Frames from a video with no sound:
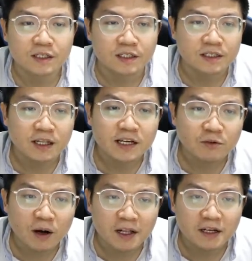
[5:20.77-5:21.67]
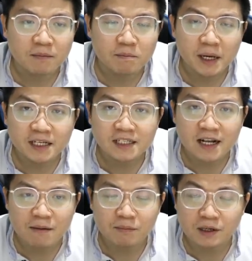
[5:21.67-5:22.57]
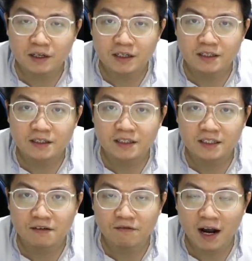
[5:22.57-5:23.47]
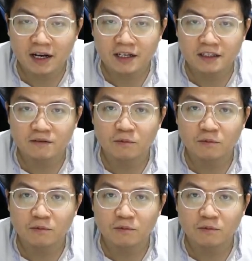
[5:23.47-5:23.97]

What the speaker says: Next one, a mixed number divided